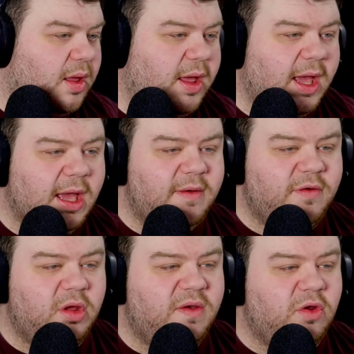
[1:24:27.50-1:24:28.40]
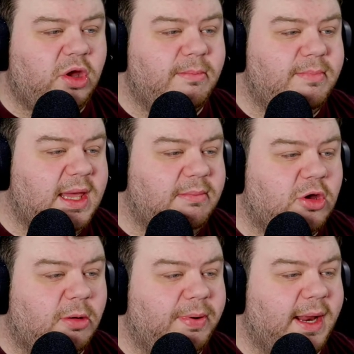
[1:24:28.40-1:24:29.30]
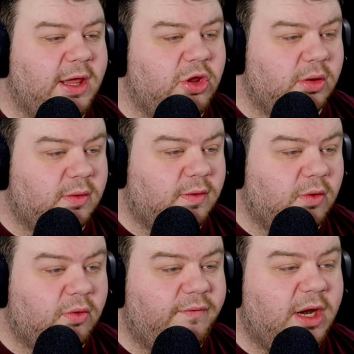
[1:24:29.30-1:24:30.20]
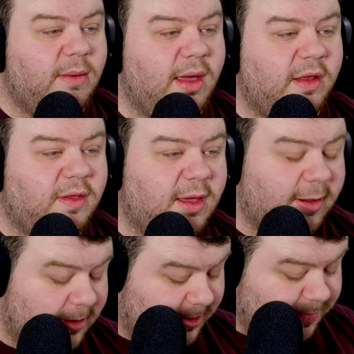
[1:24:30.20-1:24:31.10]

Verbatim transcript: Uh, if you if you look at meme compilations or video editor